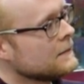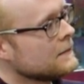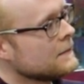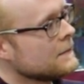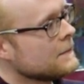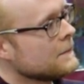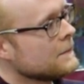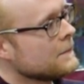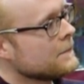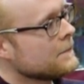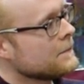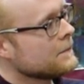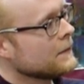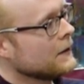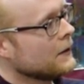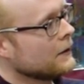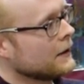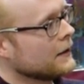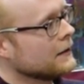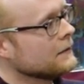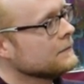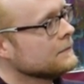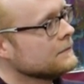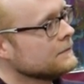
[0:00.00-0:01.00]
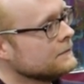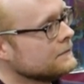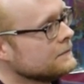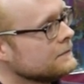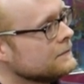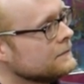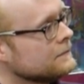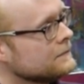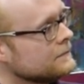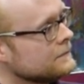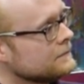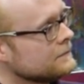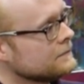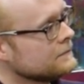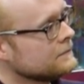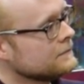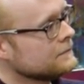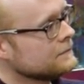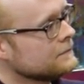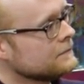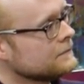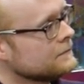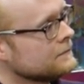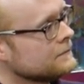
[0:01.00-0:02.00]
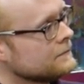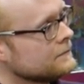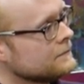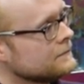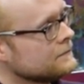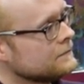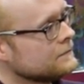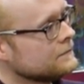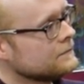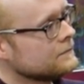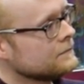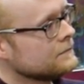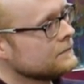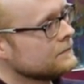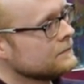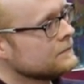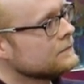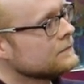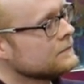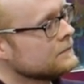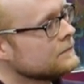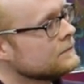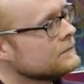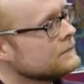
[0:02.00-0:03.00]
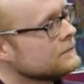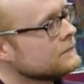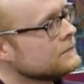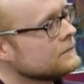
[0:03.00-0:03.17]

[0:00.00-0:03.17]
[no speech]